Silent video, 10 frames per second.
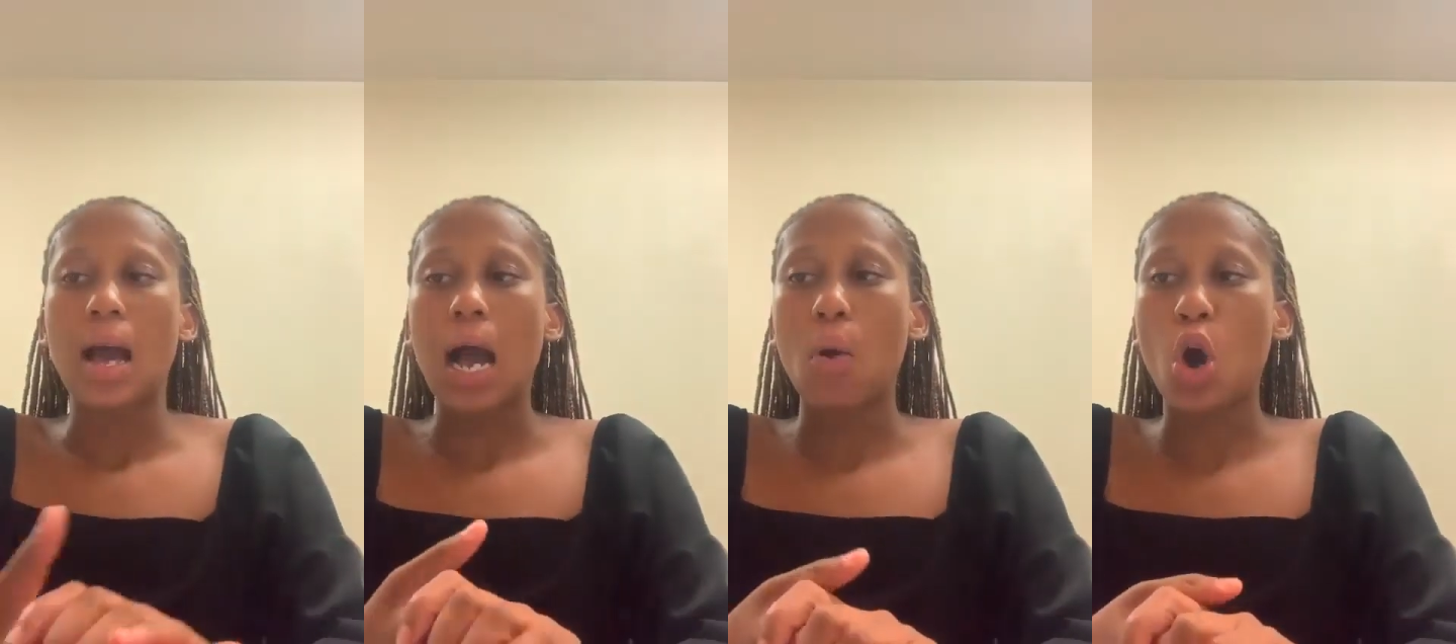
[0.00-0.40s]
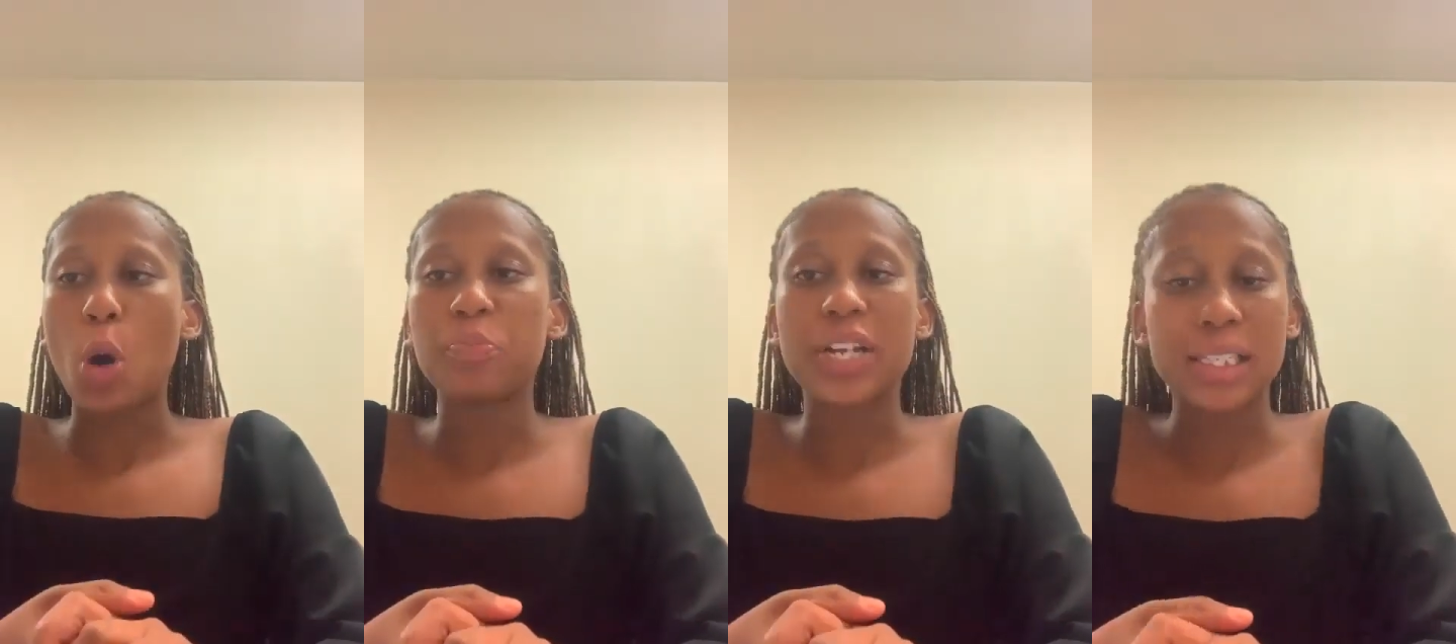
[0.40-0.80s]
Our
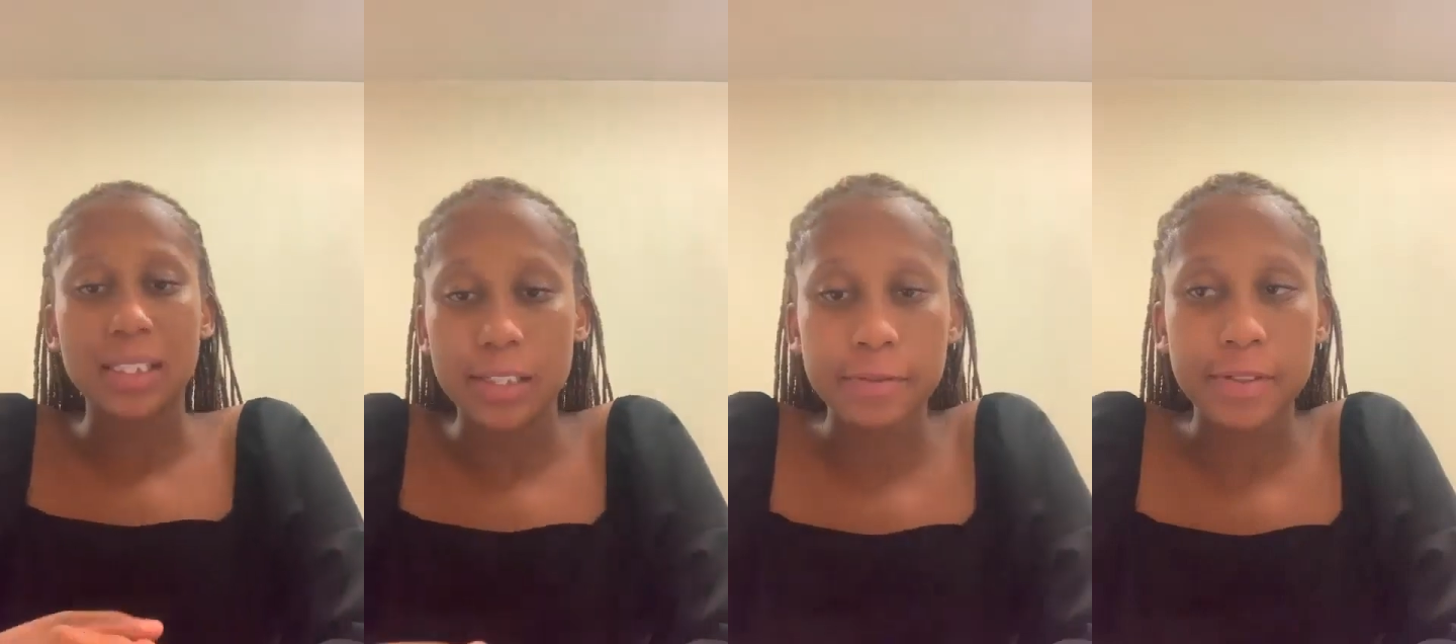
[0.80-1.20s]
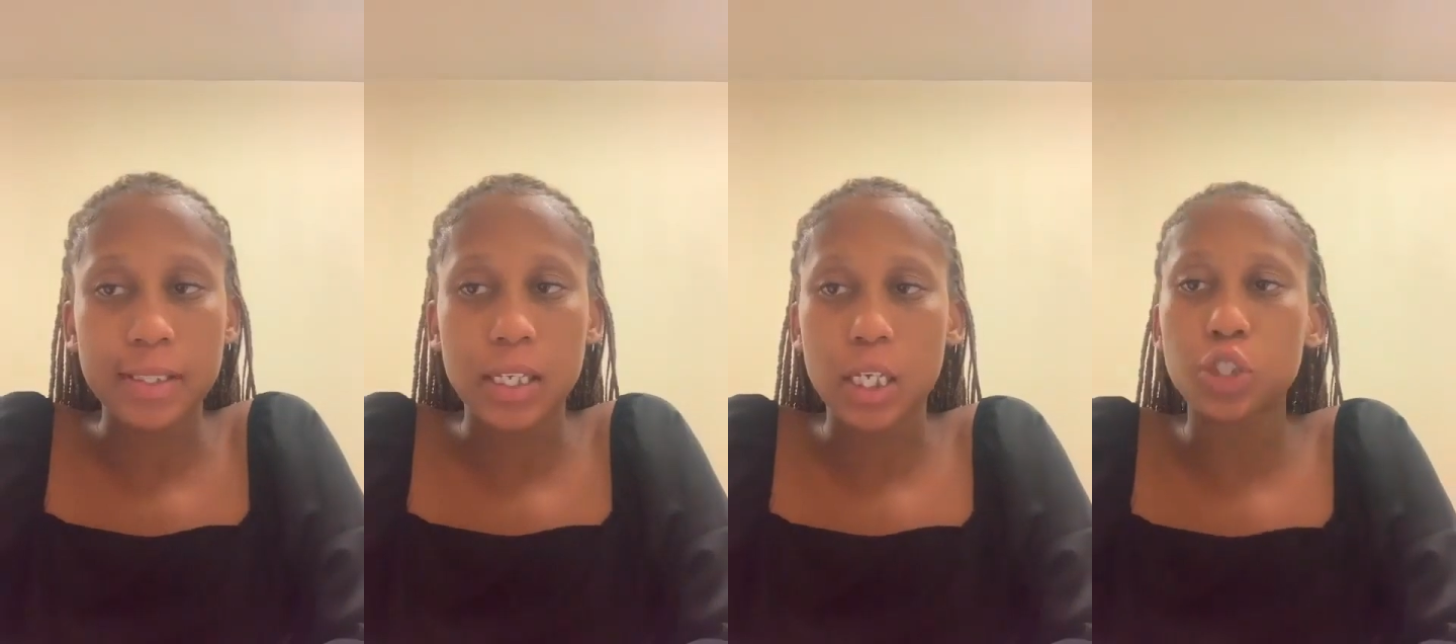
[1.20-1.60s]
objectives
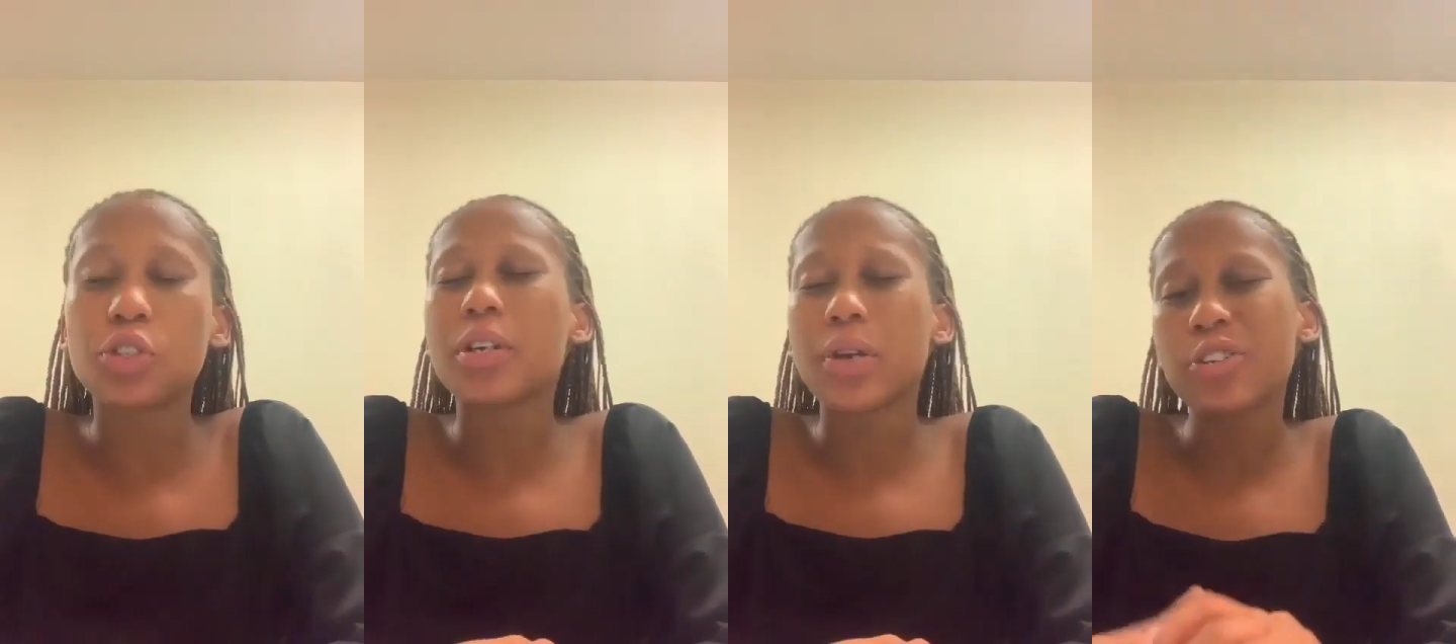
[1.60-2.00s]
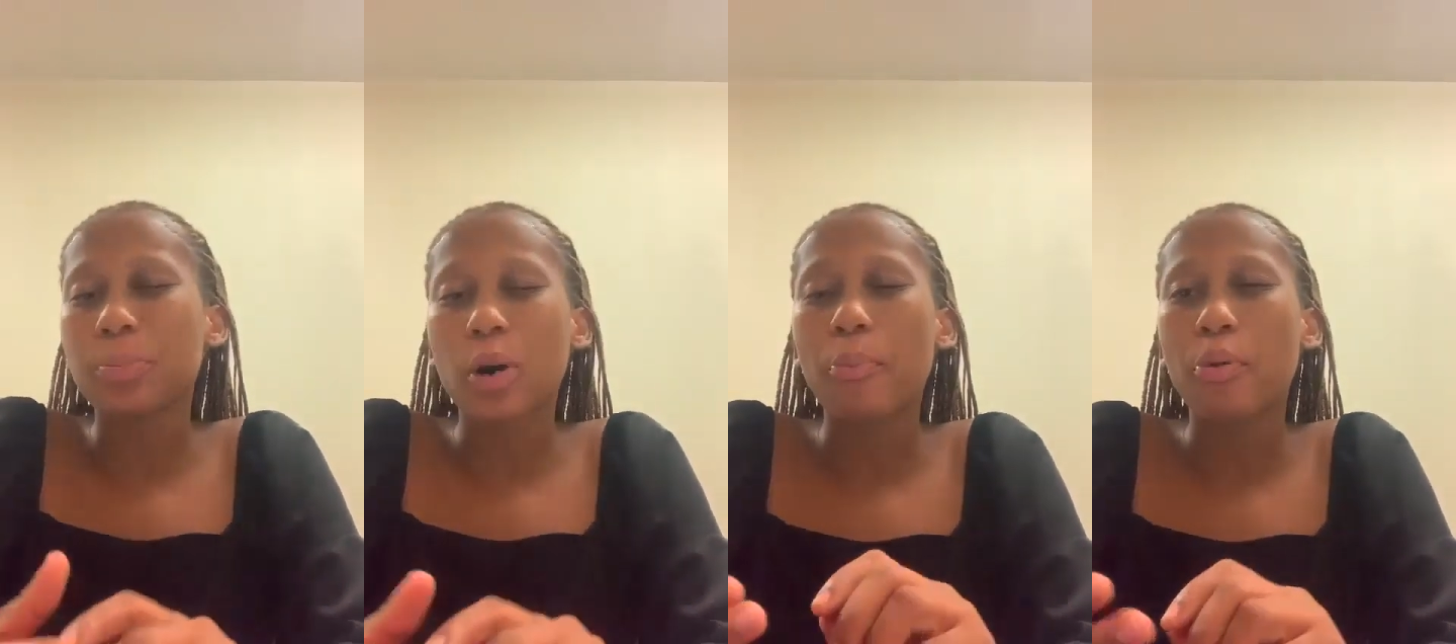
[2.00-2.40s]
is to create
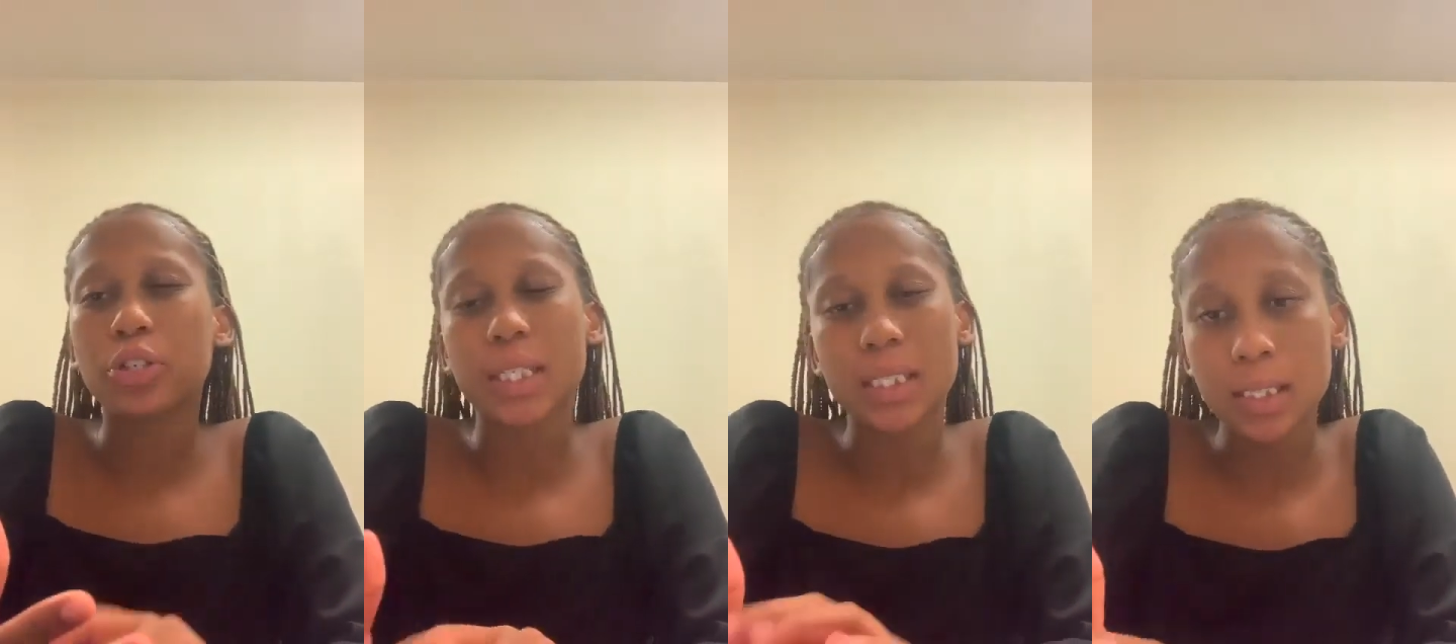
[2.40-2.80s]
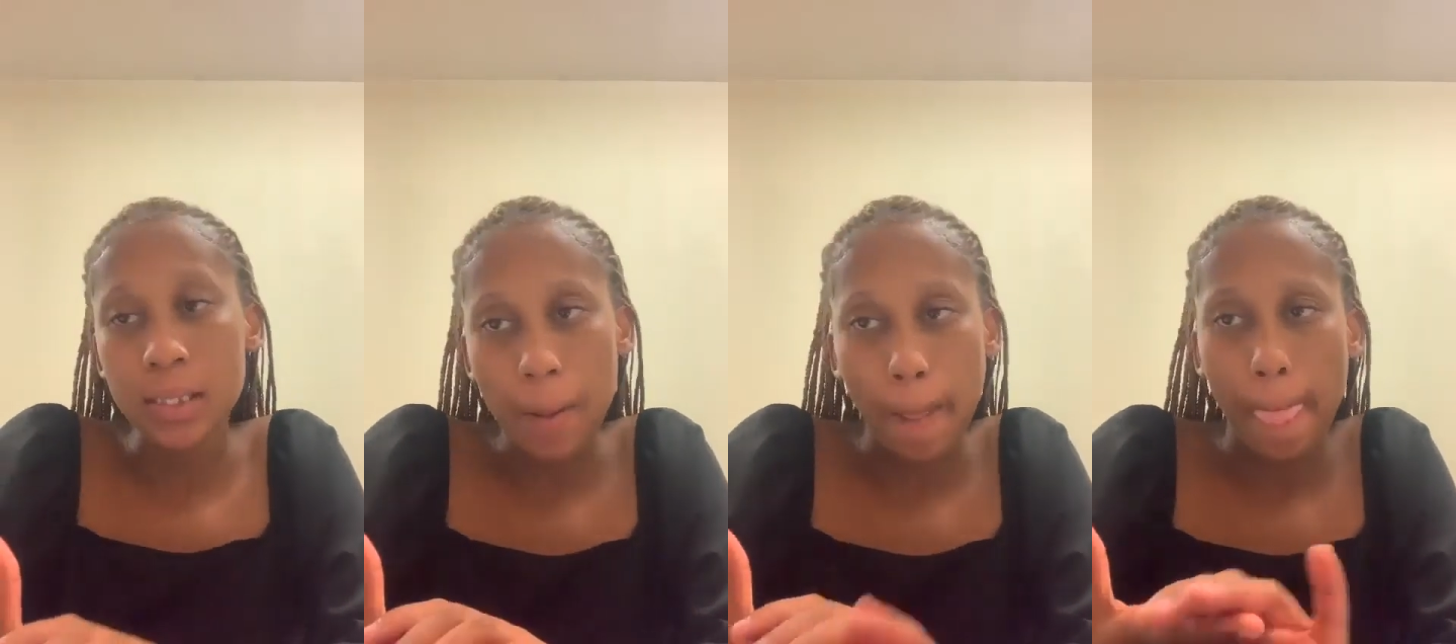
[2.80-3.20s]
job opportunities,